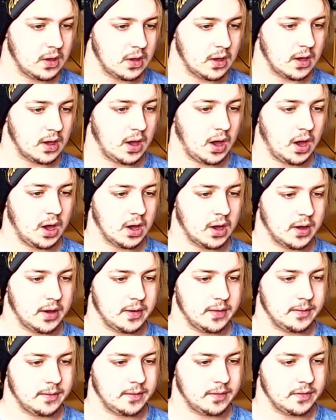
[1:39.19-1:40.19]
Uh,
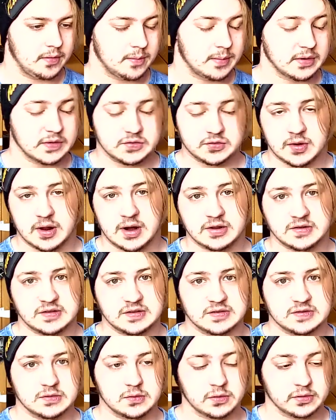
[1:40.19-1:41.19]
the best
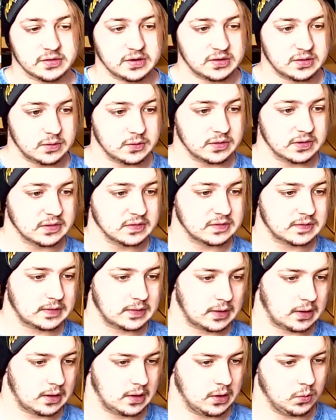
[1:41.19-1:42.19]
strategies in order to do this
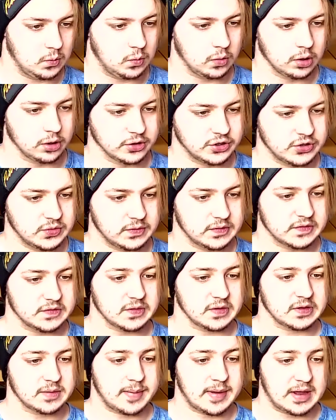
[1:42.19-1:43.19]
uh, were to
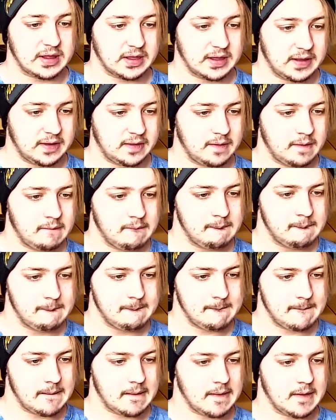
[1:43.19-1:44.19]
construct the Palais
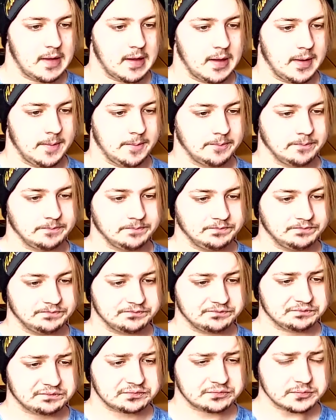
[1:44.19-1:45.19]
um,
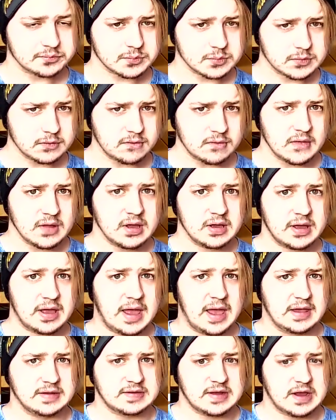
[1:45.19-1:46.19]

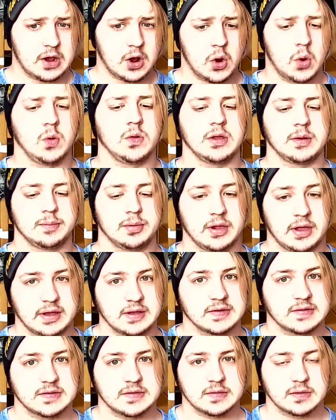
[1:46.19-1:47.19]
as a holy
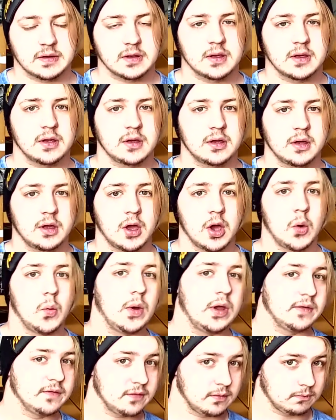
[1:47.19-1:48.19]
place away
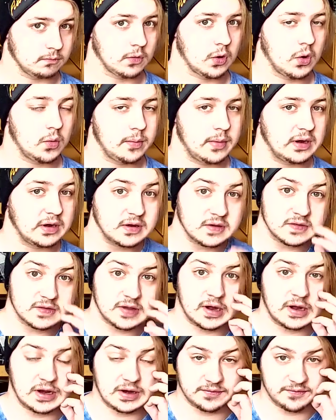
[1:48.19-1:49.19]
from Rome and
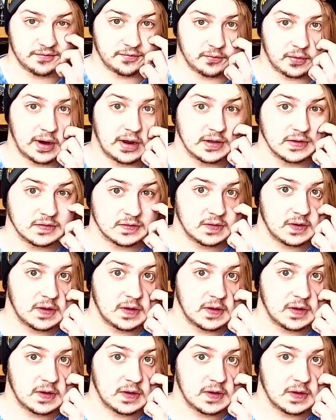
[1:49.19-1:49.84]
instead in France.